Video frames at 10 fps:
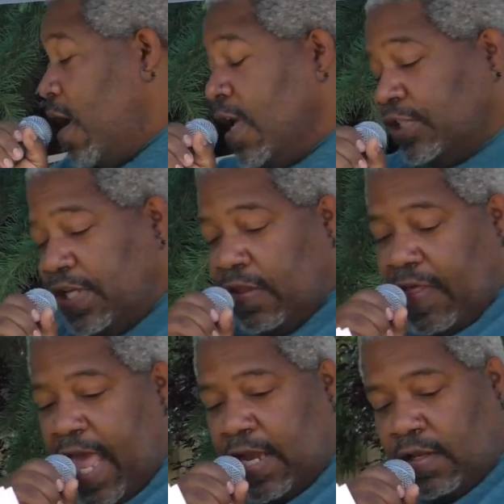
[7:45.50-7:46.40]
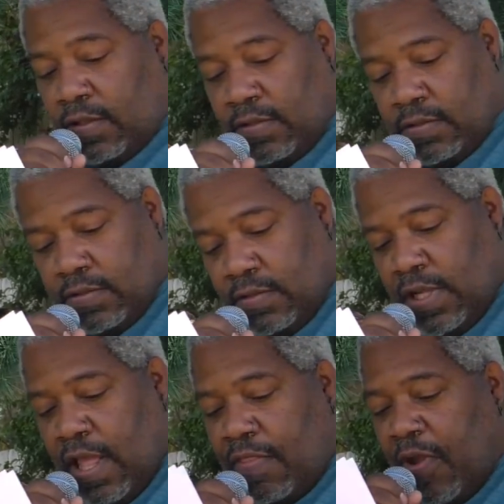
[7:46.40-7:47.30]
Until then,
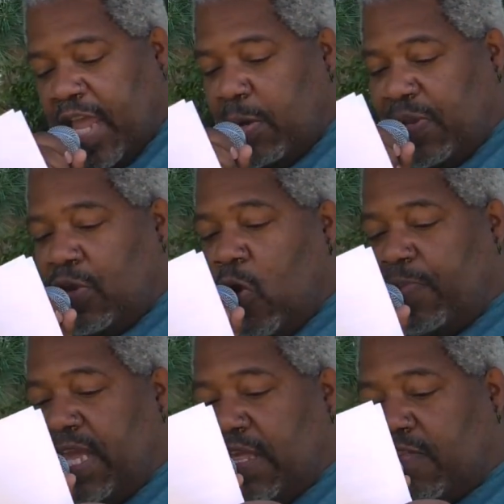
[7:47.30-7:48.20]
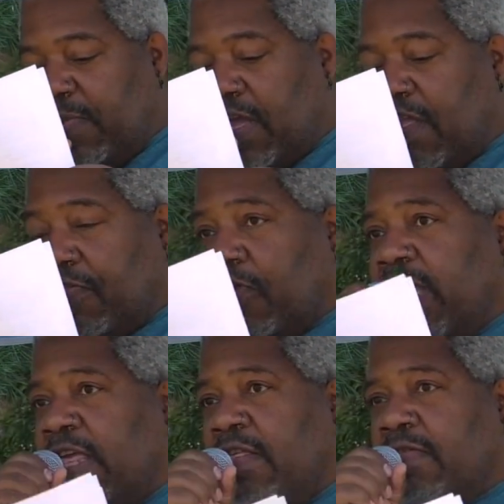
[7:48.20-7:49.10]
there can be no peace because there
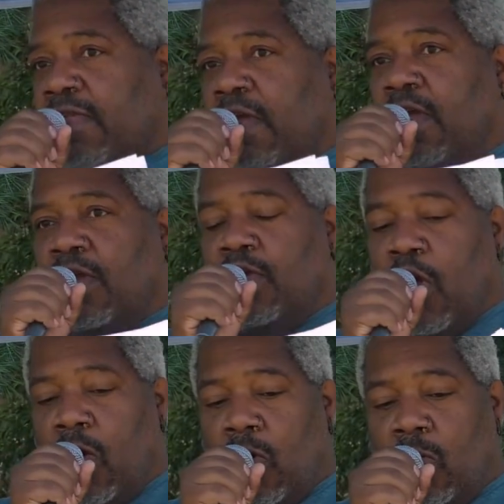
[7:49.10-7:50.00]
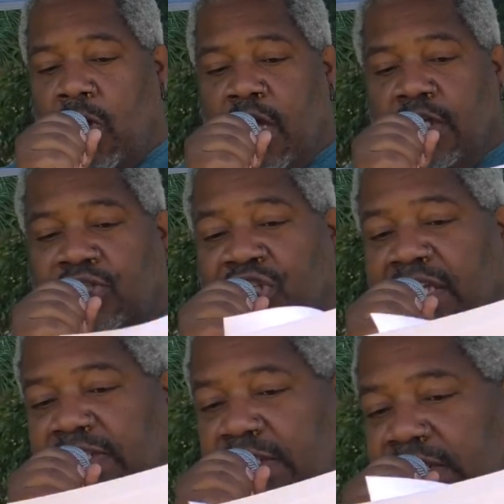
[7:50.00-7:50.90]
is no
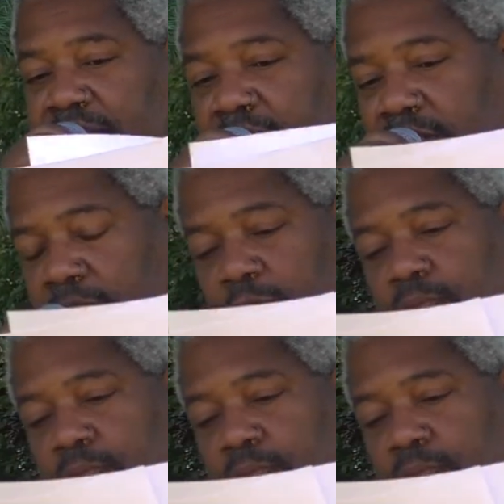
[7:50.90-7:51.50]
justice.